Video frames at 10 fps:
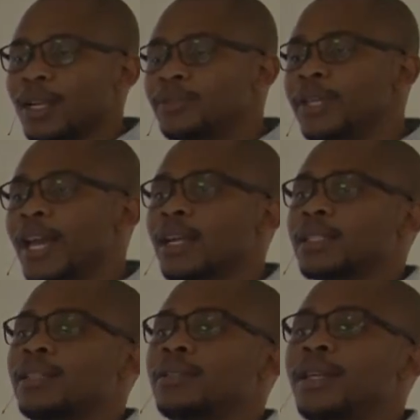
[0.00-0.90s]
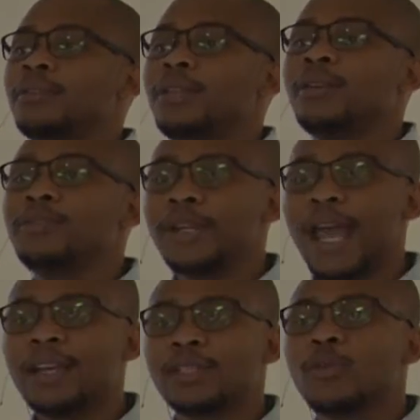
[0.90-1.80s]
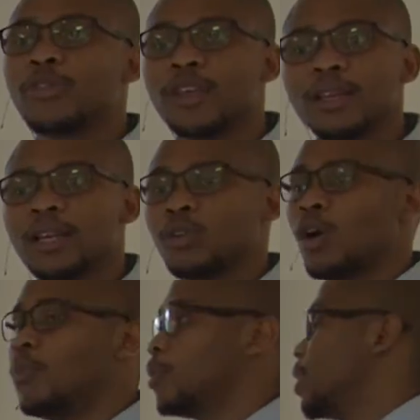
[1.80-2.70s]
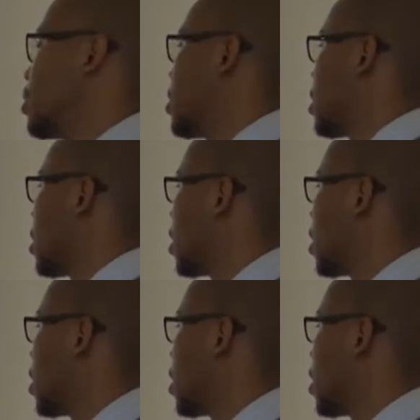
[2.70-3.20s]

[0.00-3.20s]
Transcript: In React, you think in components.